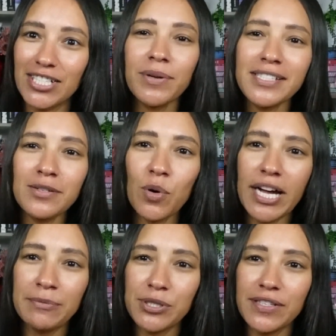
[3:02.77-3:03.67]
The reason
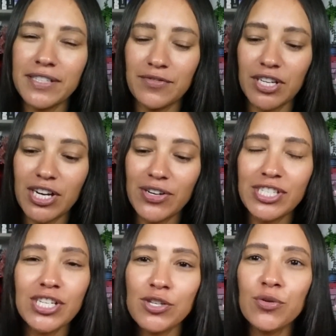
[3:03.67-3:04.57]
why I'm doing this video is
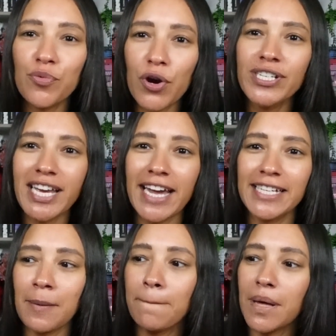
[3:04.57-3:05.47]
just to
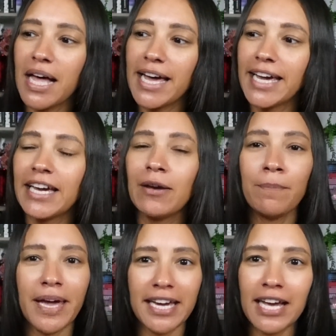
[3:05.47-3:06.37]
rotate my
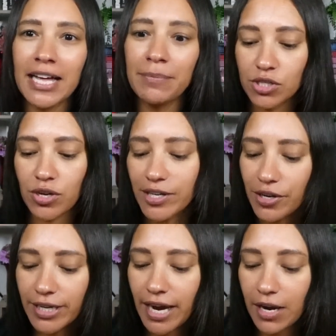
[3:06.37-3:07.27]
makeup so I
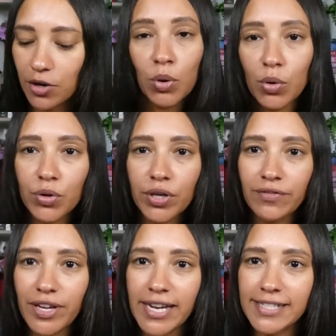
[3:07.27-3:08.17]
don't get bored
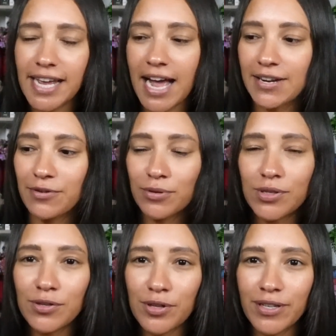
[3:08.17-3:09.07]
of it and
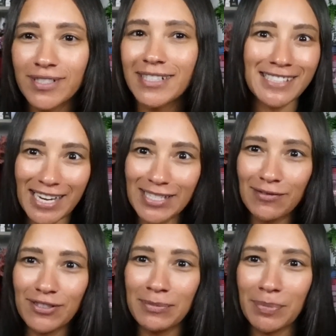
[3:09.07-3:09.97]
also don't
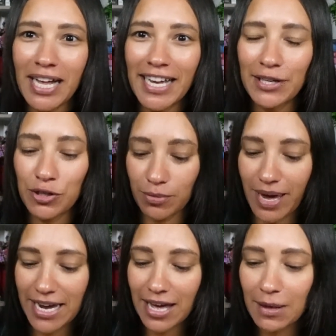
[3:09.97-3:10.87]
excessively buy new
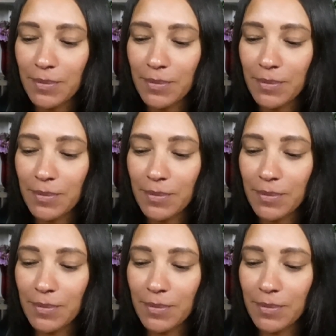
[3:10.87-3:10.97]
makeup.